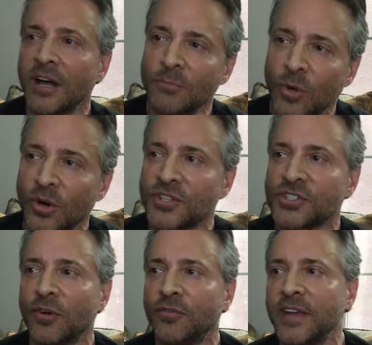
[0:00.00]
Sean
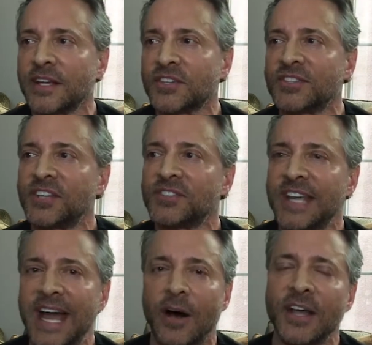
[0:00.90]
Morse, Sophia
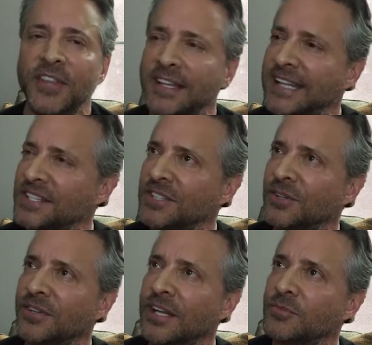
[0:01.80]
Siskow. I think
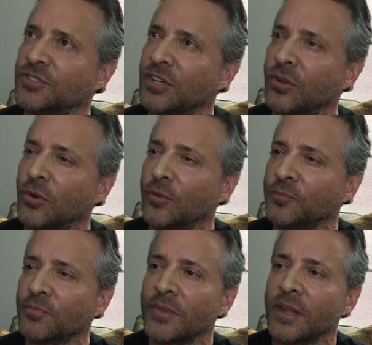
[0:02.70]
that's a new name
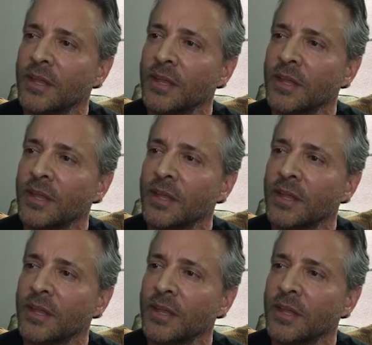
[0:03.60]
too.